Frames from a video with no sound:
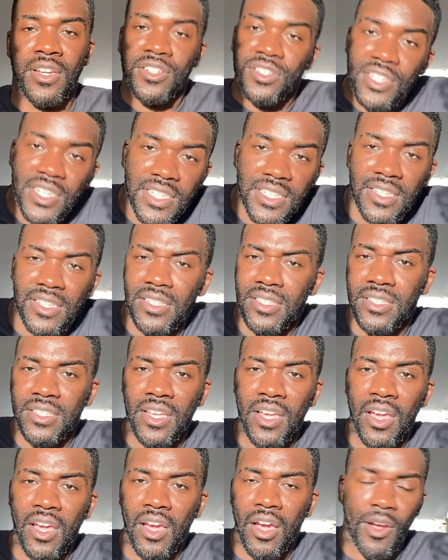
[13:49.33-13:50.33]
Jesus.
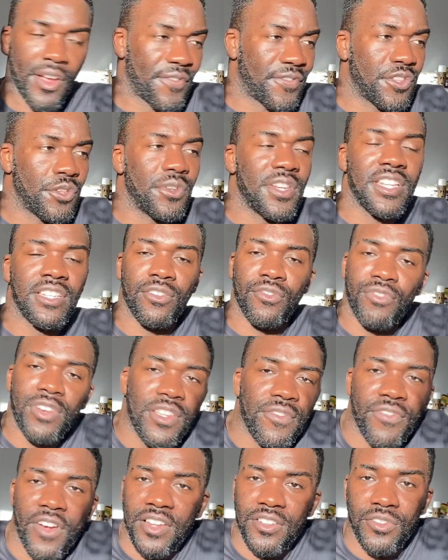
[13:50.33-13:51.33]
If you need a
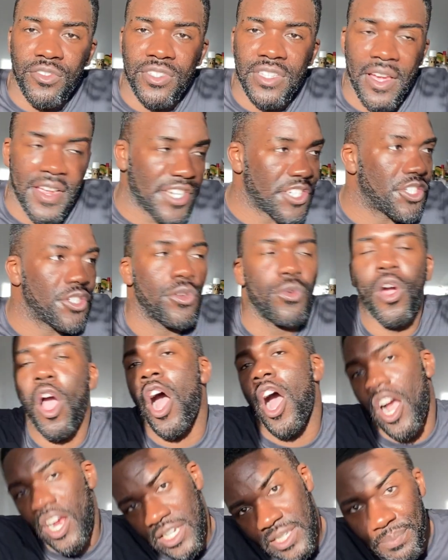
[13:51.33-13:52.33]
refund or something, do you
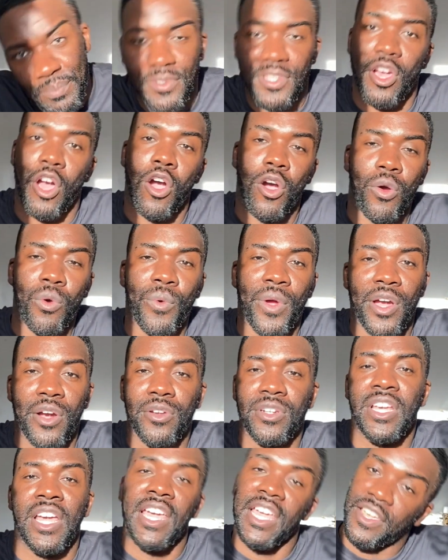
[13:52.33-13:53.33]
ask the whole
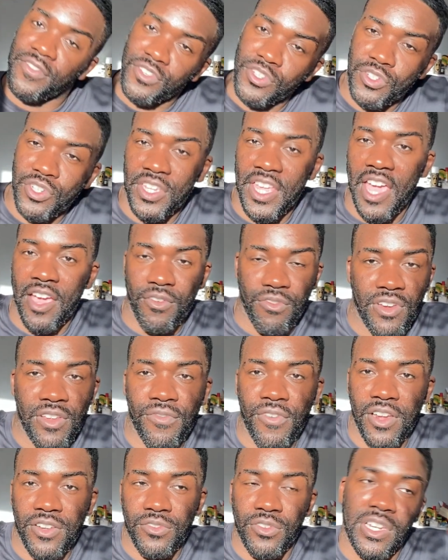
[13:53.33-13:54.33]
world if you should get a
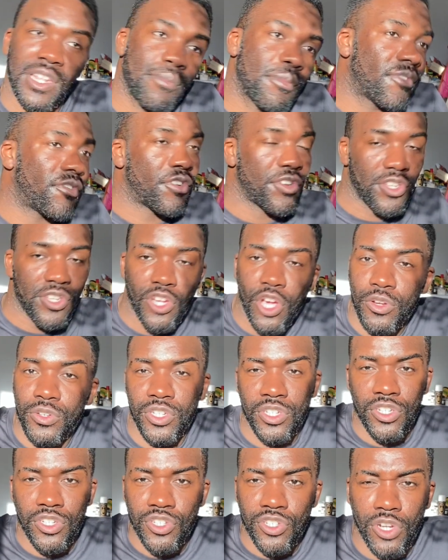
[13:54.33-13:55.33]
refund on it before you go
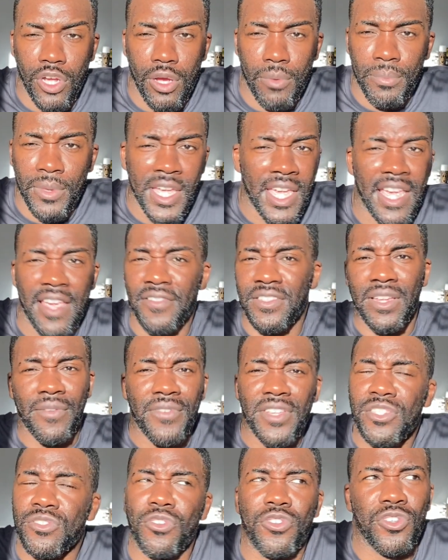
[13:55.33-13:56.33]
to the shop? If
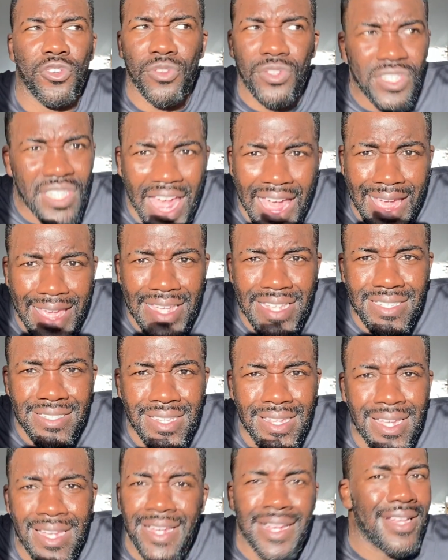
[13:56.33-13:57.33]
something's not your size,
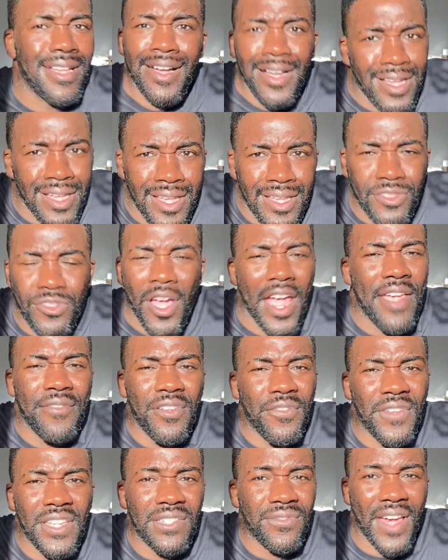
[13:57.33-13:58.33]
not
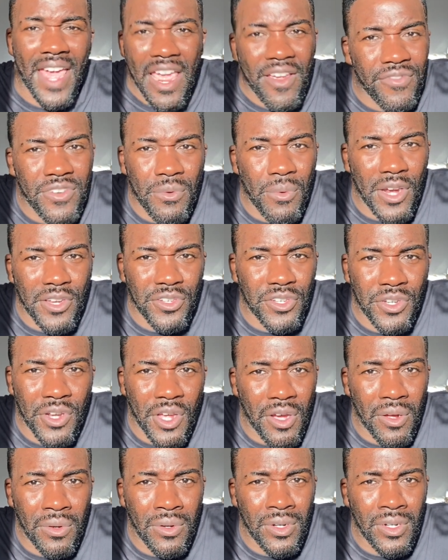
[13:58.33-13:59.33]
everything's for everyone, you
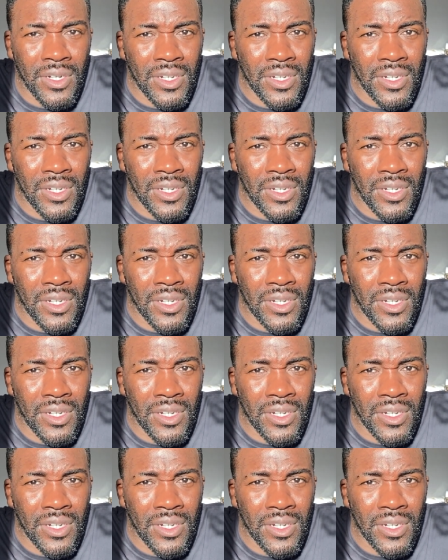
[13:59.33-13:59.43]
know?